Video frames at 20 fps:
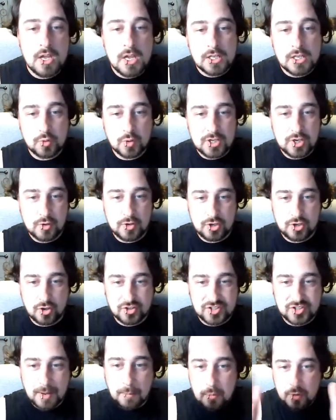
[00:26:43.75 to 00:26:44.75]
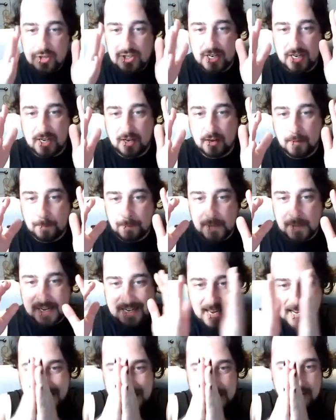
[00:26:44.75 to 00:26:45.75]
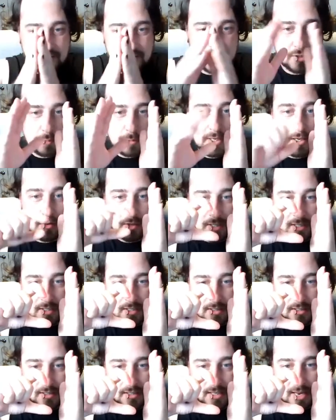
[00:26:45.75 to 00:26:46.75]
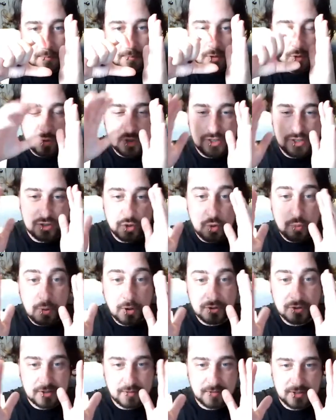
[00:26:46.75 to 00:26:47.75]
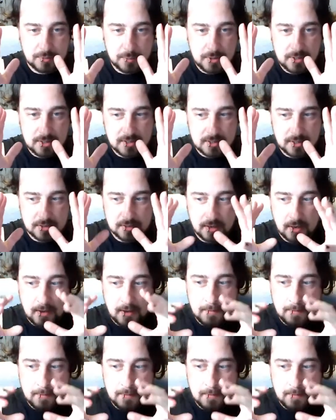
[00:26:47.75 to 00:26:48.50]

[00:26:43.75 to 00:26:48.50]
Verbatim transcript: So what you're doing, you're sandwiching a negative experience in between two positive experiences.